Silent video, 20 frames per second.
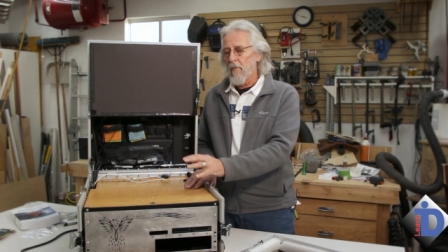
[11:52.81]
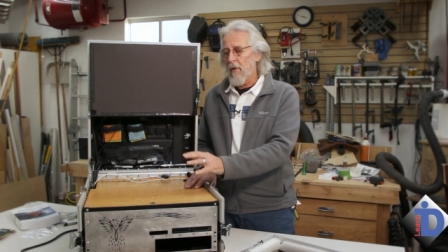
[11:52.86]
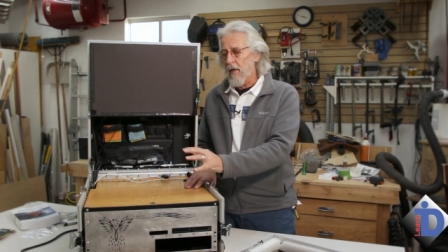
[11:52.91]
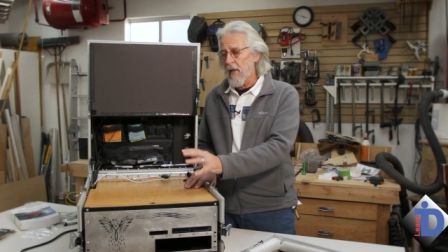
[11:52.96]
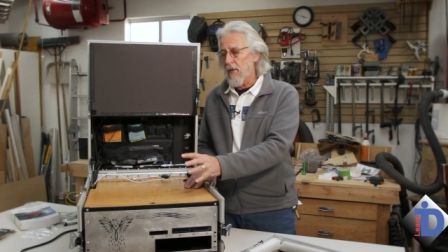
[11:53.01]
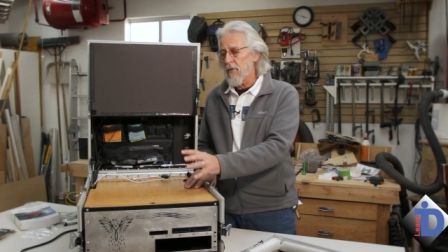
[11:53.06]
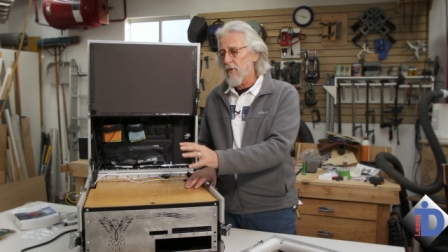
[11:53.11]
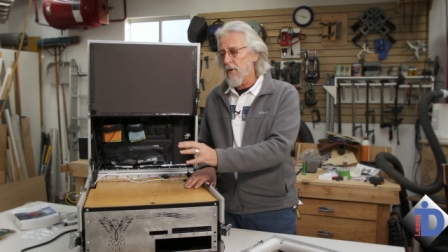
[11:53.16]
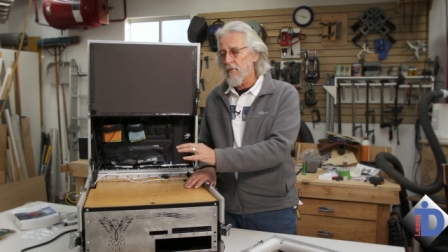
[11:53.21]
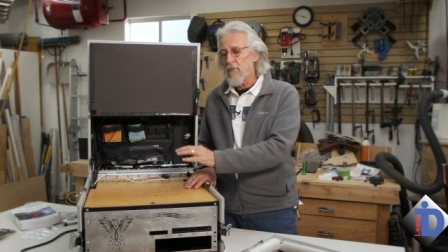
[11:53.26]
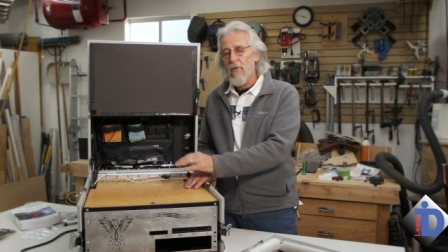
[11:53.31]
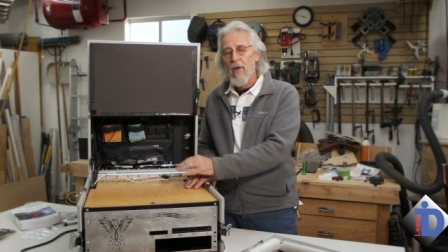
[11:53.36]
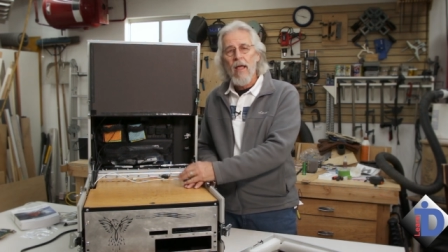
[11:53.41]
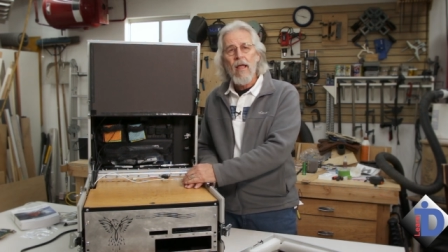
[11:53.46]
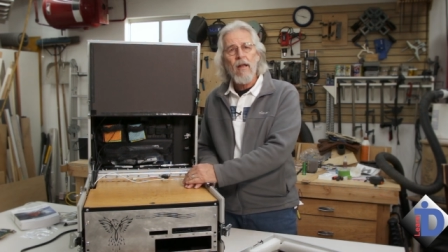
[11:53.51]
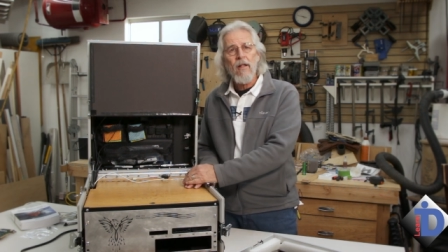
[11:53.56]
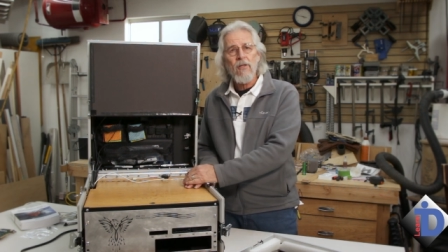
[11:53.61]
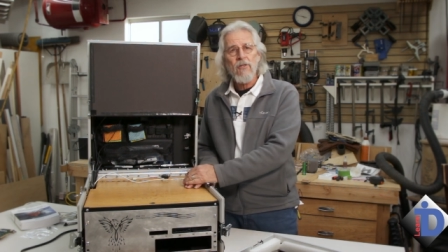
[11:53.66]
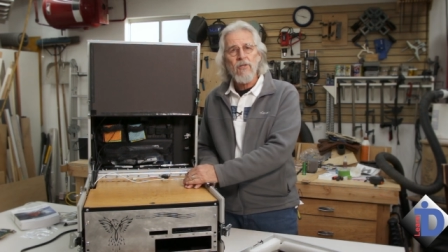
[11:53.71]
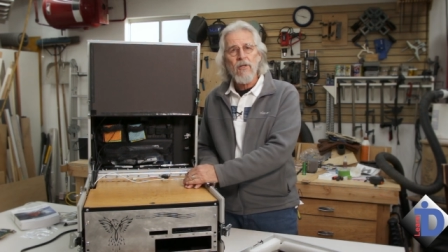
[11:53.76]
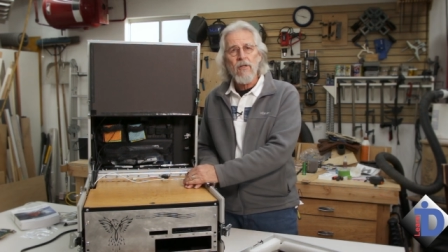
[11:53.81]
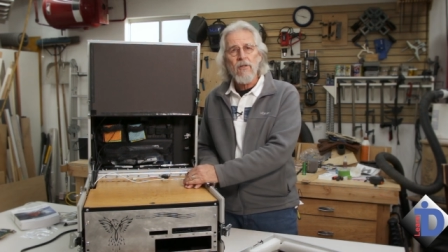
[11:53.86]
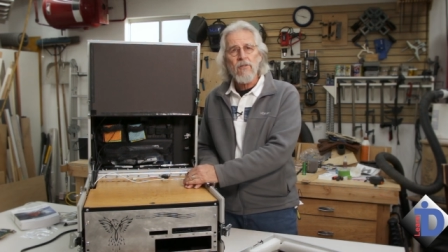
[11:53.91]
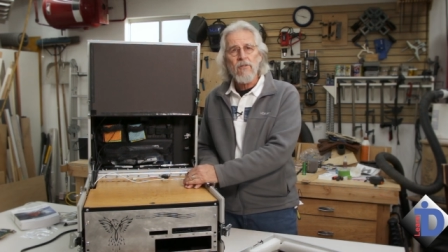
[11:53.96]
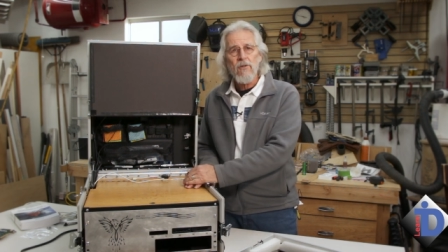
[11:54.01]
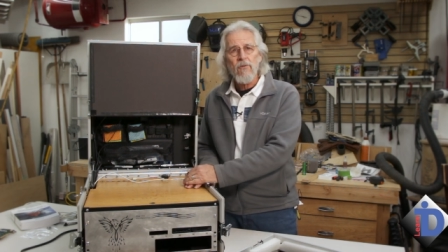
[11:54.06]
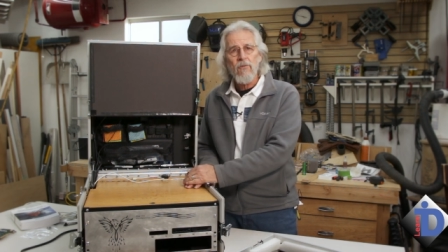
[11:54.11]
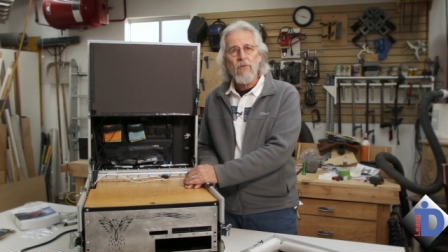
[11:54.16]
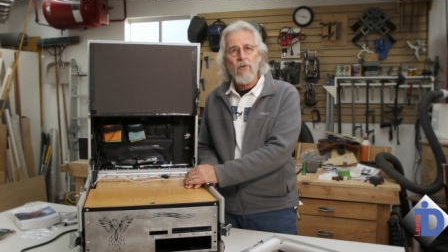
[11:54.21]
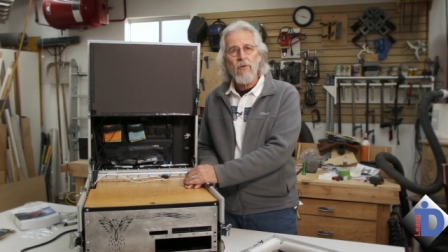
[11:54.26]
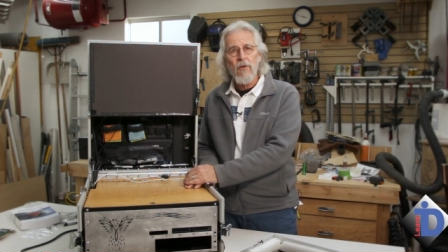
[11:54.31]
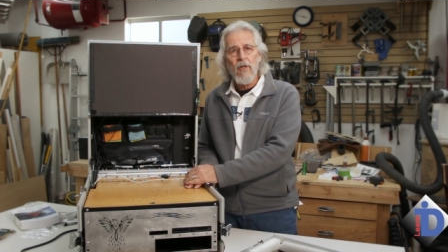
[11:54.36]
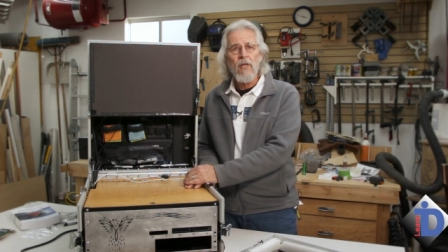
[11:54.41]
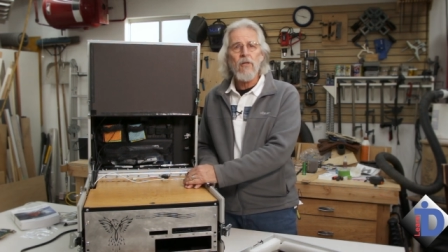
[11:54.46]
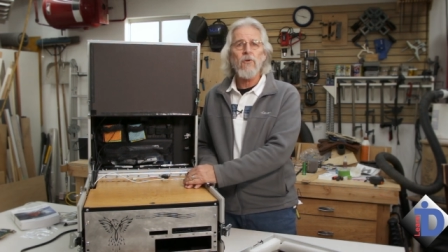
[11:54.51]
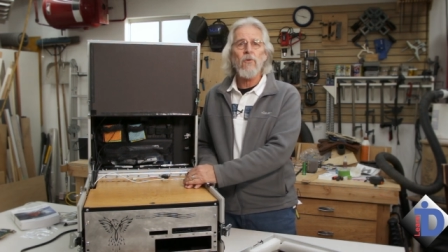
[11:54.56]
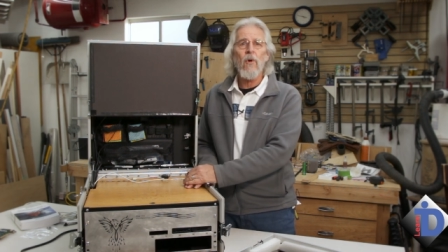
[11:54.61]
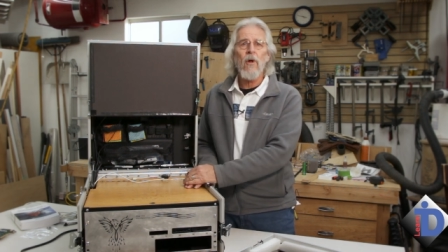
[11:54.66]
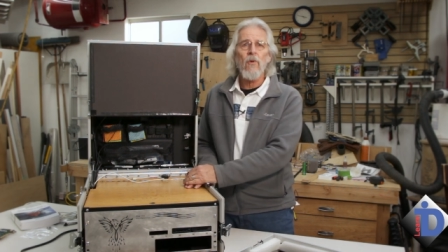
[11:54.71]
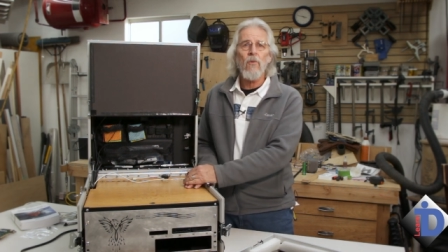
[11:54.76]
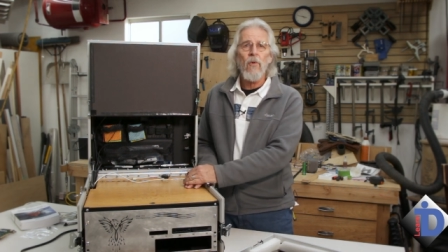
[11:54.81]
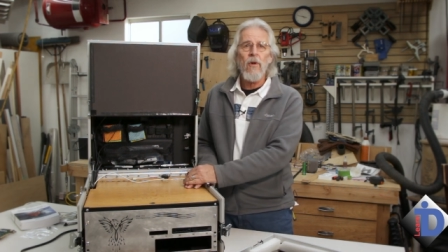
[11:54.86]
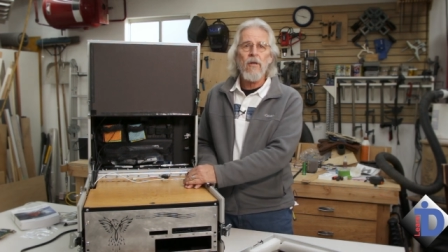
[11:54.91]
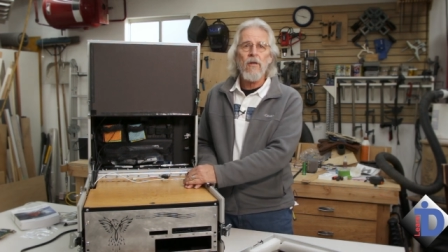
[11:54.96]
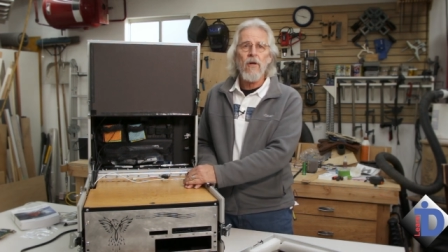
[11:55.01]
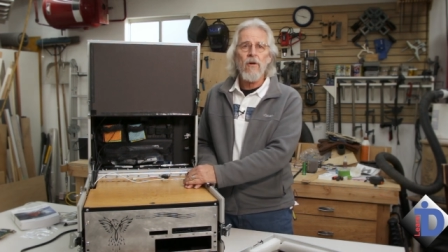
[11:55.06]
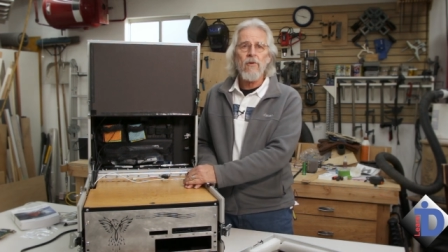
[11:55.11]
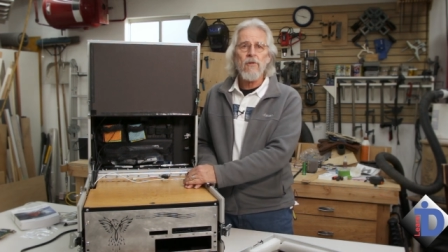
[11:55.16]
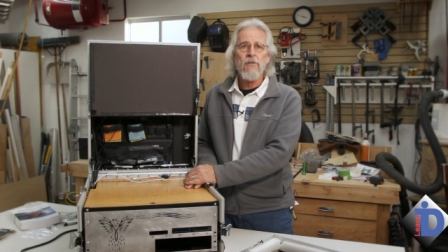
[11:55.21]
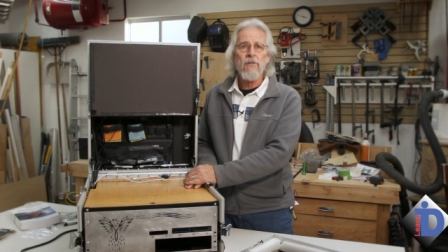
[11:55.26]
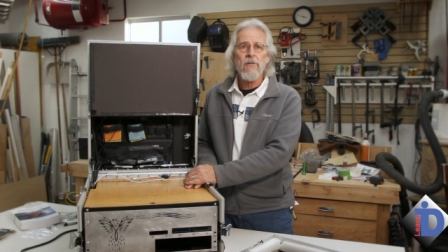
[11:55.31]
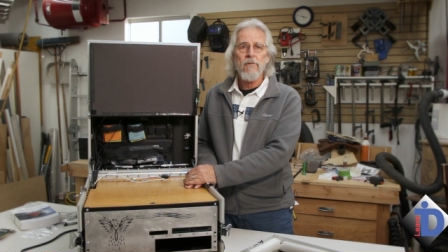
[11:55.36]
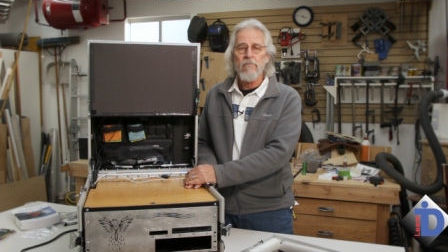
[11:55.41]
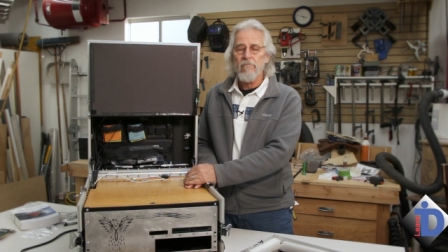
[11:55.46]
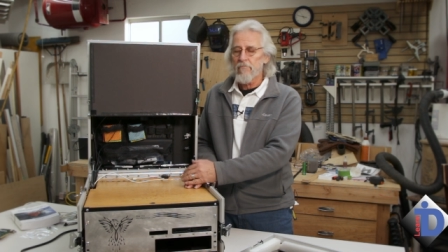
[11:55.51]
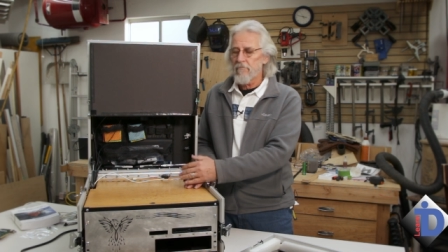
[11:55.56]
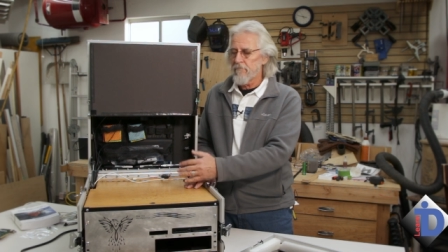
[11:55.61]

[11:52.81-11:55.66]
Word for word: Another advantage is if you need to run Windows,